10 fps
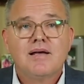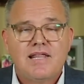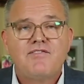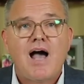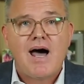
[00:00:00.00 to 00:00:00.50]

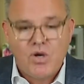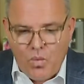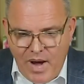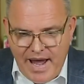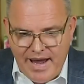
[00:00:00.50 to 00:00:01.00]
They've gotten
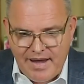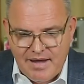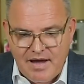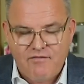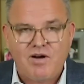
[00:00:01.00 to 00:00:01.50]
away
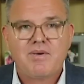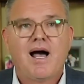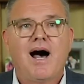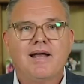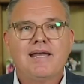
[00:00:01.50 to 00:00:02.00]
from
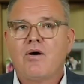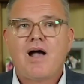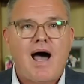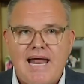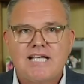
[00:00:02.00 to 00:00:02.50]
God. Now,
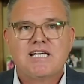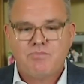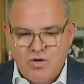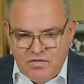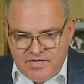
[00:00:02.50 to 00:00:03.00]
God
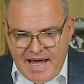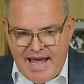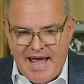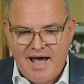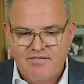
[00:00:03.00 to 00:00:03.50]
hasn't moved,
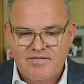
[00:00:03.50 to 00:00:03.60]
they have.